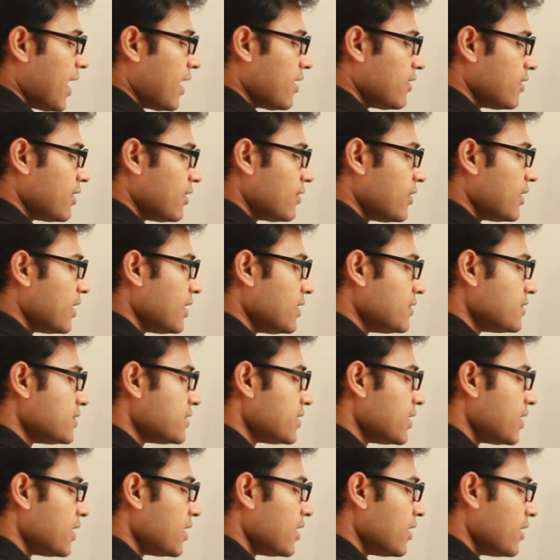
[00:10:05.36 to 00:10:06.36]
And then they'll
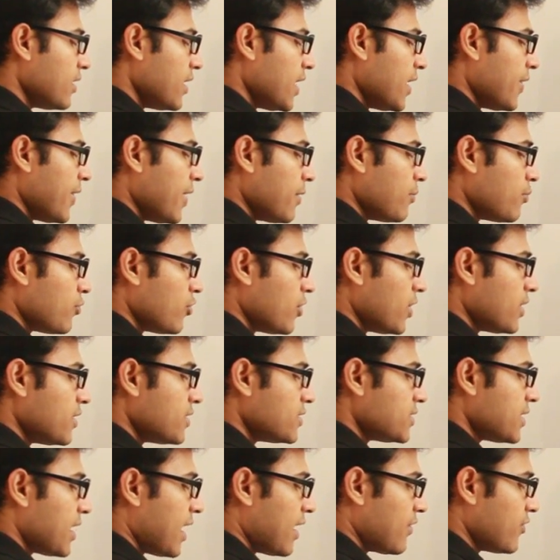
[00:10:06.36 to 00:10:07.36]
say an employee
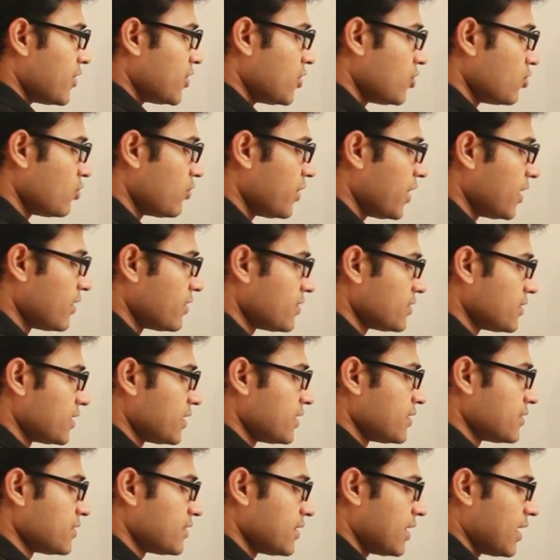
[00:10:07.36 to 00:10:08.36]
is having two
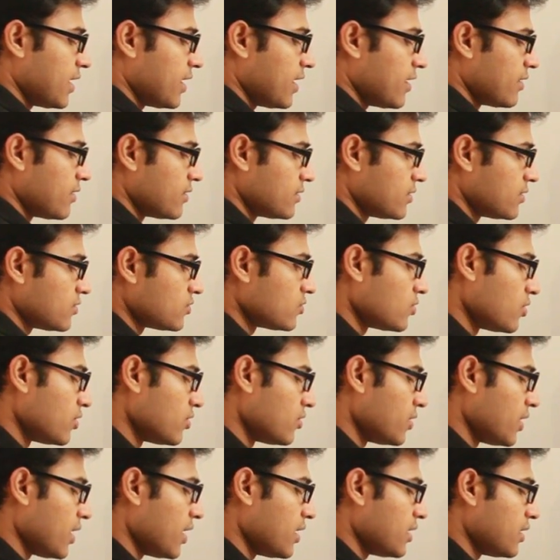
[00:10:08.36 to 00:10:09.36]
addresses, and address is
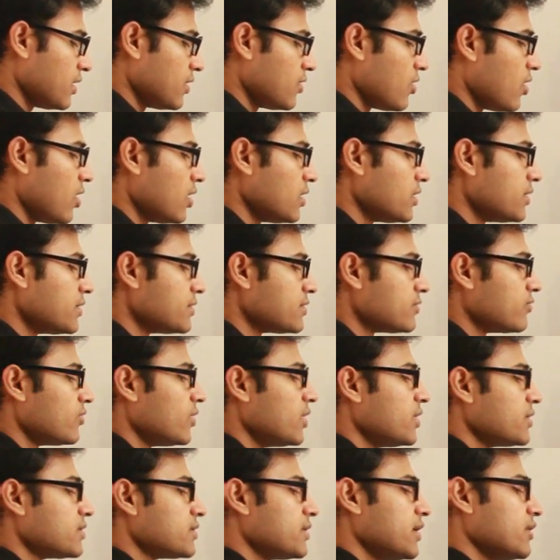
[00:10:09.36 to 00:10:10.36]
going to contain all these
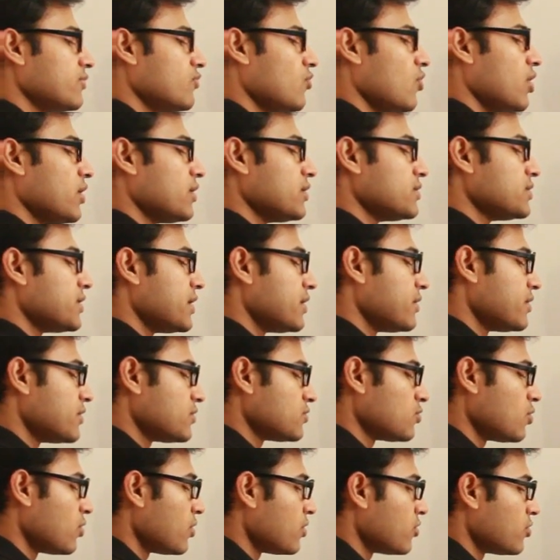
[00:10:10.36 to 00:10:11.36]
fields. Then what is
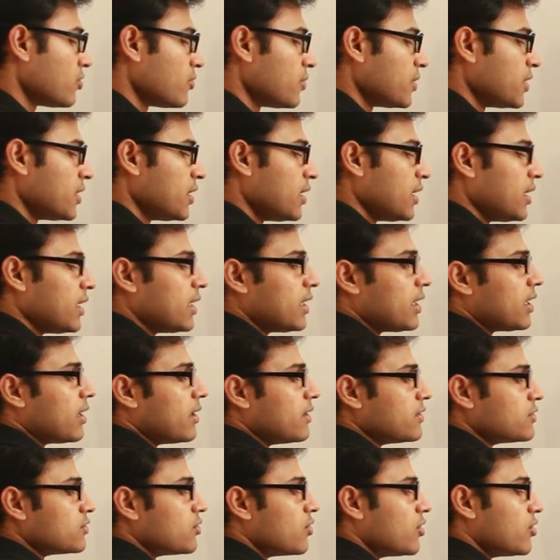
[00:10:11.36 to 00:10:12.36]
address going to be?
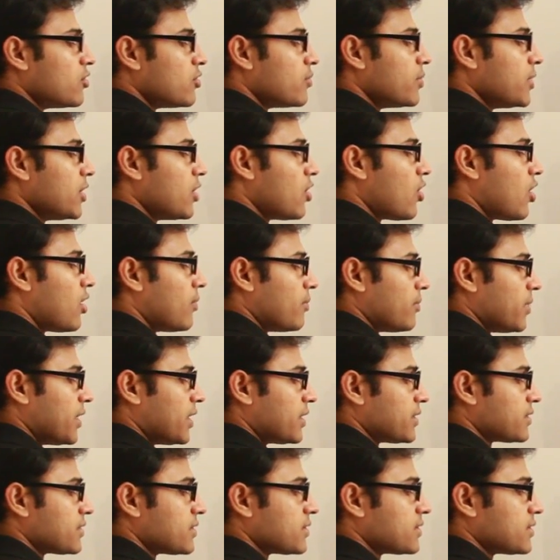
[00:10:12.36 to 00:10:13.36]
It is going to be
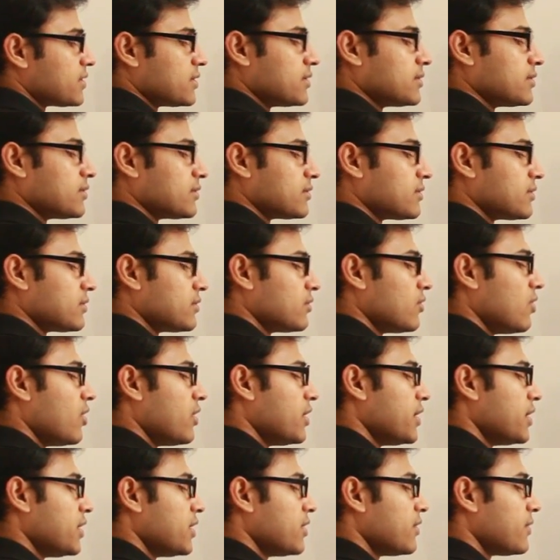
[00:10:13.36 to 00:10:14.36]
complex.
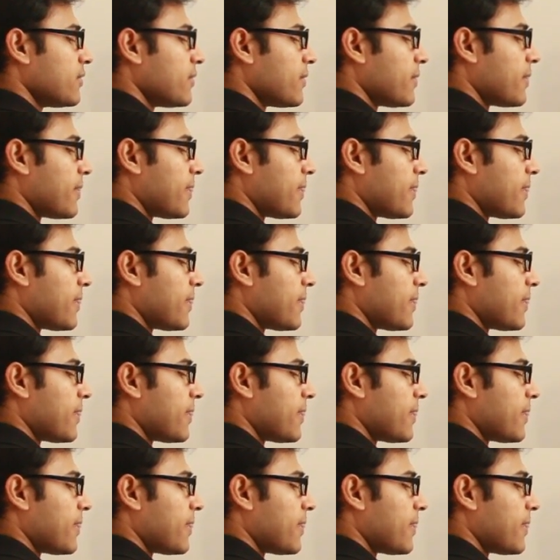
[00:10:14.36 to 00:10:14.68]
Got it?